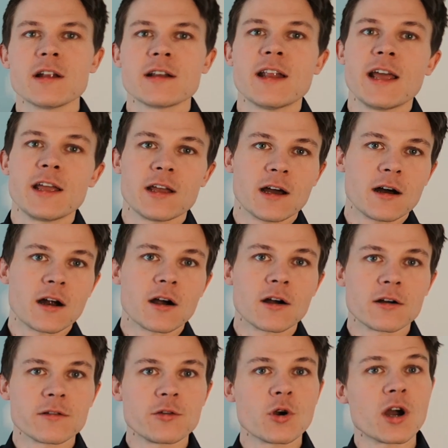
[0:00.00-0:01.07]
You
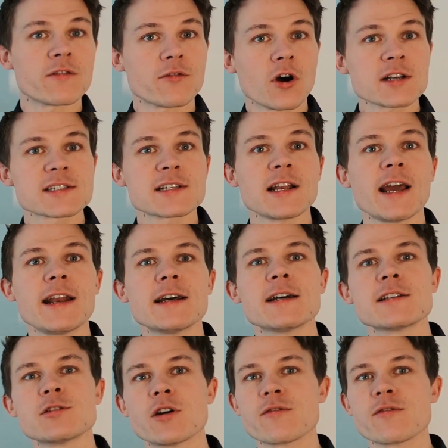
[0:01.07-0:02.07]
have oscillators,